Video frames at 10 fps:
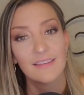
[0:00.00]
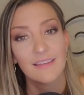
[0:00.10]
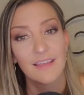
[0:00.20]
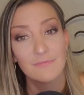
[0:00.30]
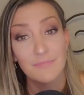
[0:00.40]

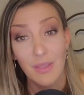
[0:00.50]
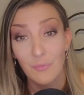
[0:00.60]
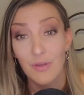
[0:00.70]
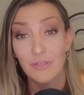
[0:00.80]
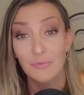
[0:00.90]
admit
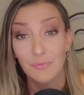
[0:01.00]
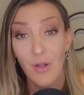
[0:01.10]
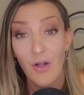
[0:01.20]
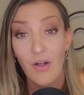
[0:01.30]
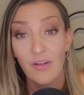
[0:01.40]
when you're
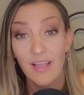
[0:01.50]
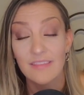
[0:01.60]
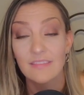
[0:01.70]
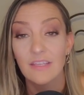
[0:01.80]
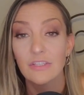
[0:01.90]
wrong,
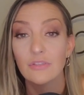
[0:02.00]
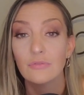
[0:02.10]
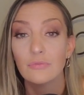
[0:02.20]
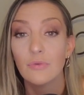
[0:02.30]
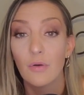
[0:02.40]
and then
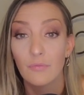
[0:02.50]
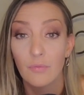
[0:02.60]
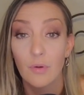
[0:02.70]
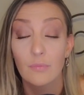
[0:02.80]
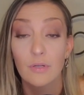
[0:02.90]
you go
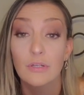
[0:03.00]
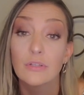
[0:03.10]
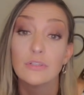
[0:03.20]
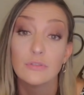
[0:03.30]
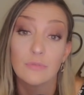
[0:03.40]

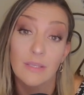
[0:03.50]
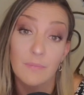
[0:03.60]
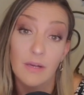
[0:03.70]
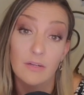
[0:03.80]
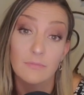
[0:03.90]
forward doing
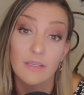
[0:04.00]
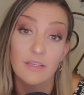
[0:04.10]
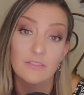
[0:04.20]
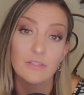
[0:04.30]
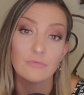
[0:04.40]
better
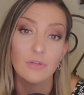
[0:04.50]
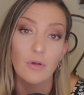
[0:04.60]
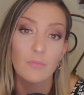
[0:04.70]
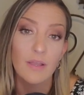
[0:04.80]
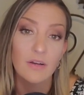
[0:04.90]
because you
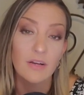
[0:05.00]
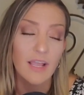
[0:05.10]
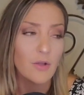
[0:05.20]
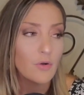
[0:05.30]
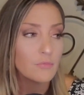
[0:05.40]
know better. And I
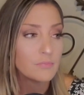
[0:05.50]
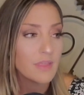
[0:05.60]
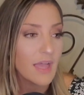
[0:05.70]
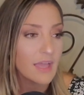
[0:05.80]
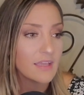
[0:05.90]
hope
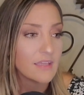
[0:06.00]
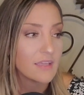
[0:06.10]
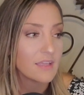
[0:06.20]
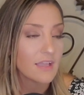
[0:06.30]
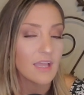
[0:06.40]
that
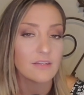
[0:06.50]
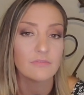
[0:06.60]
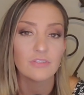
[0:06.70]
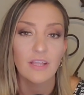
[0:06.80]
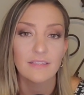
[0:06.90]
kind of
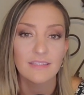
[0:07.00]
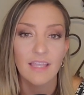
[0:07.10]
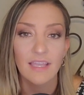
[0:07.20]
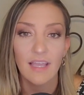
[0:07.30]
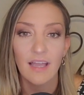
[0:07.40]
sheds
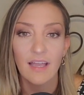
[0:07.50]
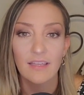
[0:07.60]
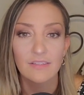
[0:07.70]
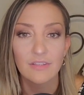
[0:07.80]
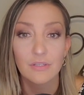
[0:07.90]
light
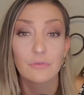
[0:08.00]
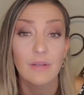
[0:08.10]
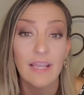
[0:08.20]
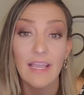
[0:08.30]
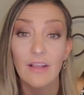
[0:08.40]
on the
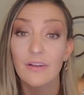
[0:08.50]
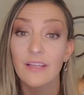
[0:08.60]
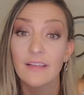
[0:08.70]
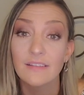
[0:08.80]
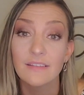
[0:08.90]
gray
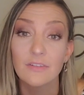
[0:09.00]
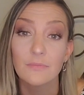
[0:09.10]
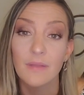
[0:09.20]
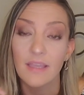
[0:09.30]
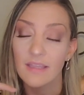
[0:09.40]
area a little
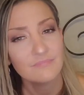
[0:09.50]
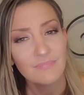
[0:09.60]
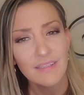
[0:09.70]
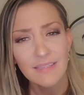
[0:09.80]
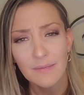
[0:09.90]
bit.
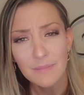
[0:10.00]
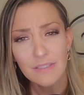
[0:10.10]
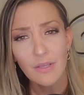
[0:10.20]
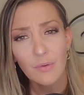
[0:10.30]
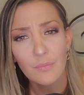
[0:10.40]
Let me
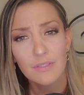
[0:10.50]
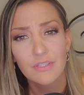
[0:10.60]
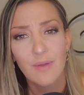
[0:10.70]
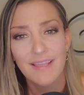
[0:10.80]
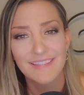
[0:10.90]
know what
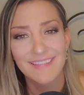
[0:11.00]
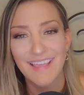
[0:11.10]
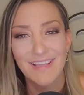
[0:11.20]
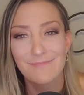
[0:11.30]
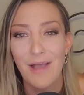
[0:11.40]
you guys
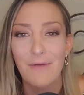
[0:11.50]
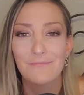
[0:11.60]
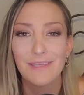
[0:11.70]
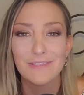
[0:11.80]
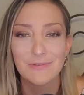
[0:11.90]
think about
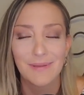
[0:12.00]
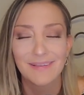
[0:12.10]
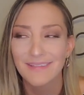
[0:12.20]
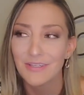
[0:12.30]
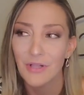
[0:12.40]
me doing
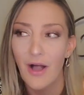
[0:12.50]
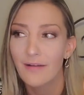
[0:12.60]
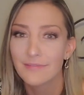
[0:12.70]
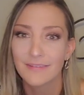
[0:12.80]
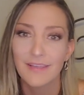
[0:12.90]
a little
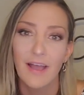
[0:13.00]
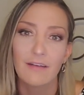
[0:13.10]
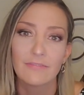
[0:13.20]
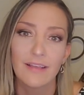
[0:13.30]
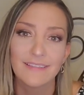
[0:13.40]
off the
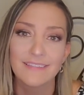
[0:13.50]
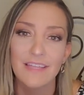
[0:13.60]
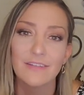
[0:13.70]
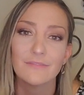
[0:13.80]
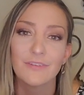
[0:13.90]
cuff
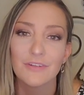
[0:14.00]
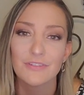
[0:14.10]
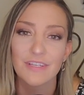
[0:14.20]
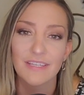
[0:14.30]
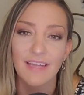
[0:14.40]
extended
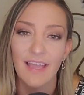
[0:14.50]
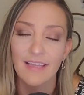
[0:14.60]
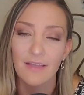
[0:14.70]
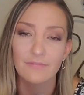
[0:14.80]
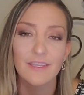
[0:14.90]
version. I
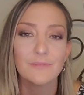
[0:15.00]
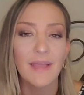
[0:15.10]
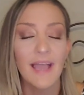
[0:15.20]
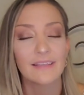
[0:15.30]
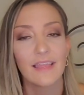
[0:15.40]
got
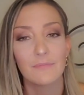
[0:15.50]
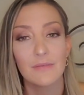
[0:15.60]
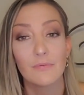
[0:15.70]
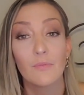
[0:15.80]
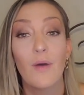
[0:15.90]
feedback that
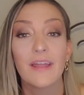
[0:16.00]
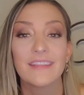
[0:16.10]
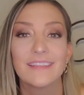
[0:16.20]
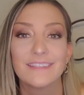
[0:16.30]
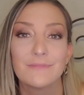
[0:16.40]
people wanted
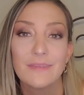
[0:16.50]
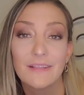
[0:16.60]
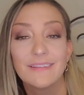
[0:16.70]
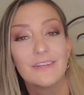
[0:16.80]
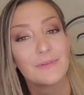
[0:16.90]
this to be a
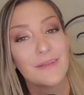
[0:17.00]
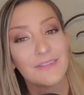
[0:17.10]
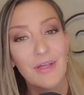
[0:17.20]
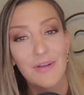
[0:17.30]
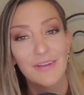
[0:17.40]
little bit
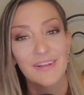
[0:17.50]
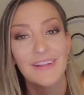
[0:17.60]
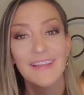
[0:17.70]
longer,